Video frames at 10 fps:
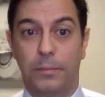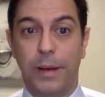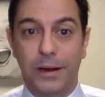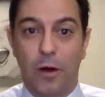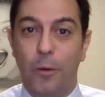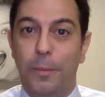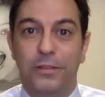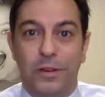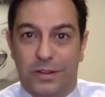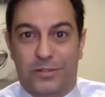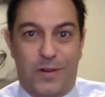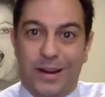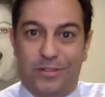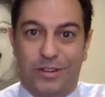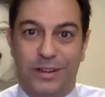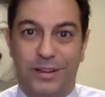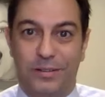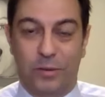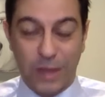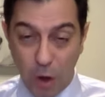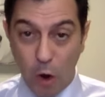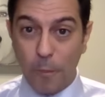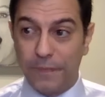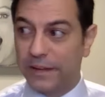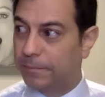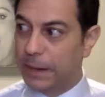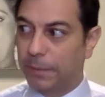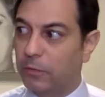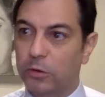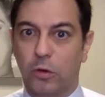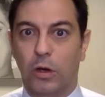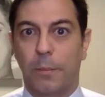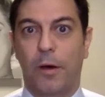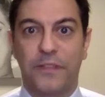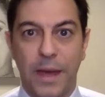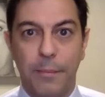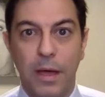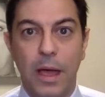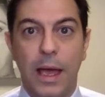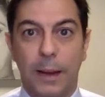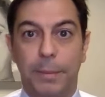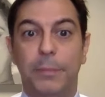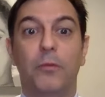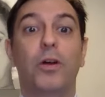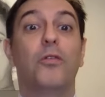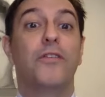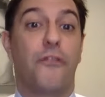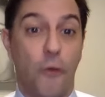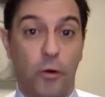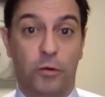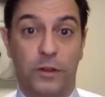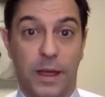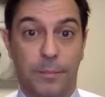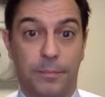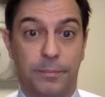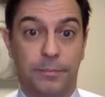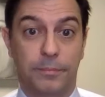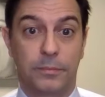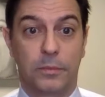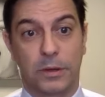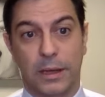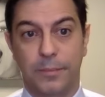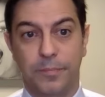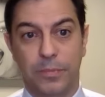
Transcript: But hope is not a strategy. So they hope that people will talk about them and people will refer to them. Okay?